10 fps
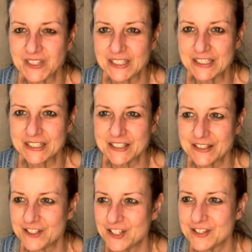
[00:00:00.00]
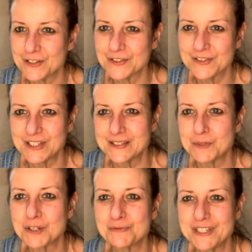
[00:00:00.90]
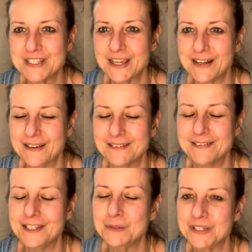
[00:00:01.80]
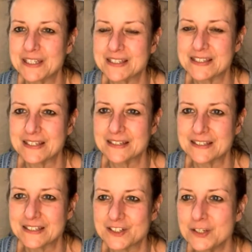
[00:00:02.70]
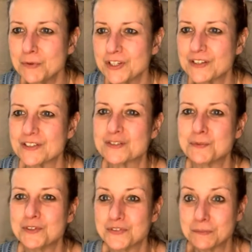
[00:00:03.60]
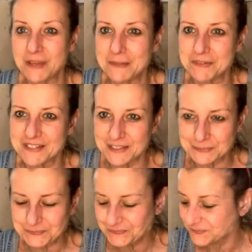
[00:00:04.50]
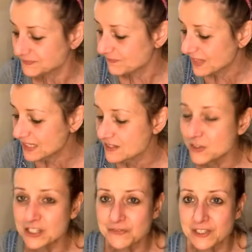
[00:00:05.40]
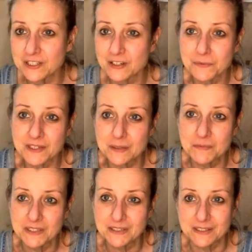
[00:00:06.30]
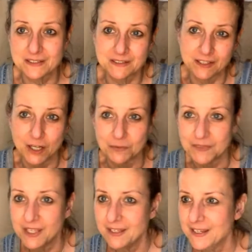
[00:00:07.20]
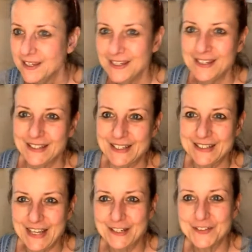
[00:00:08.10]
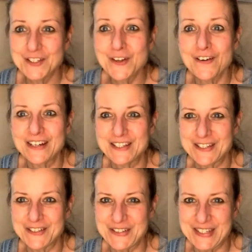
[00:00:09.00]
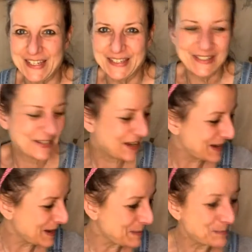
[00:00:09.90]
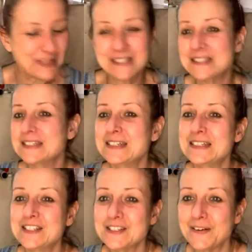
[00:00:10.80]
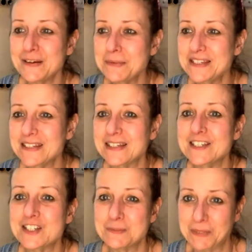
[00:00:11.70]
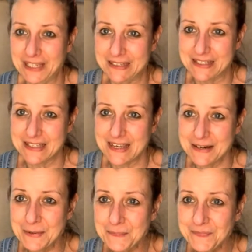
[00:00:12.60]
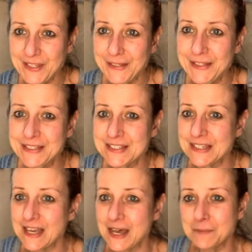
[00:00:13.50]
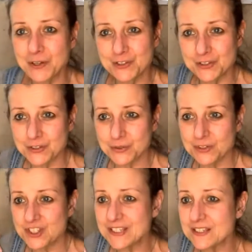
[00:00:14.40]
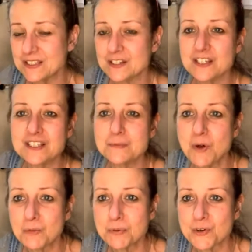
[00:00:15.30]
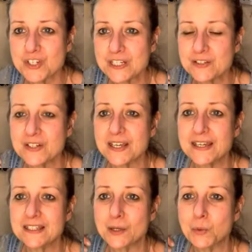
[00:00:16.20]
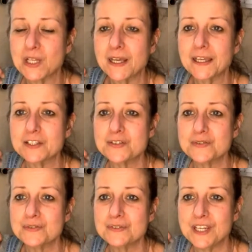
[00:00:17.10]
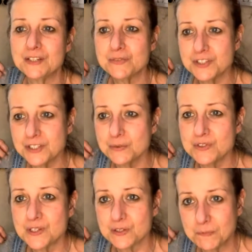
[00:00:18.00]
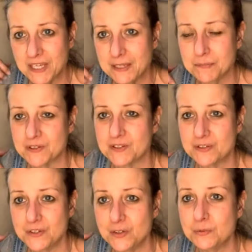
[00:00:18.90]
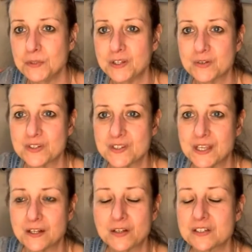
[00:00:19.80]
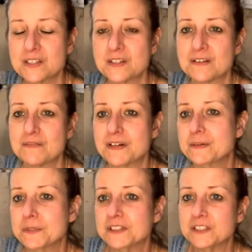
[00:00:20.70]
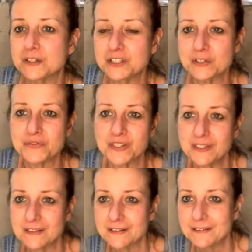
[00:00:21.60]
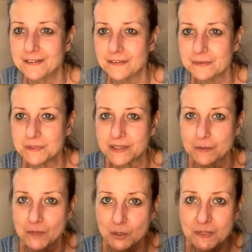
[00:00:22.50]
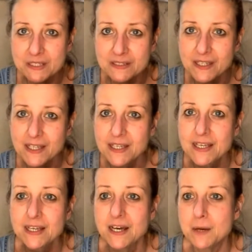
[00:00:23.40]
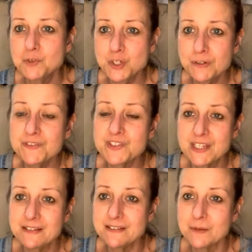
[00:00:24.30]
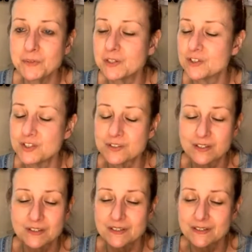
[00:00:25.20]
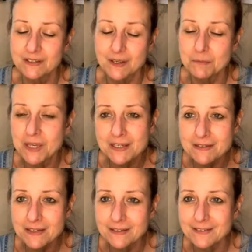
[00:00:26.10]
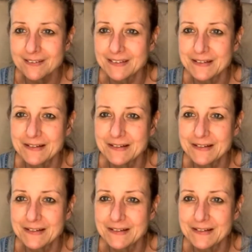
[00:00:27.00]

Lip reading: and she's also a Dixibel retailer in the US, and she brought us those beautiful papers. So, and I fell in love with them, and that's that's the end of the story, so to say. But the story basically just begins now, and I'm going to do just a small project tonight. I would like to introduce those papers to you because they are not very well known over here in Europe at the moment. I'm sure you've seen some because she's got amazing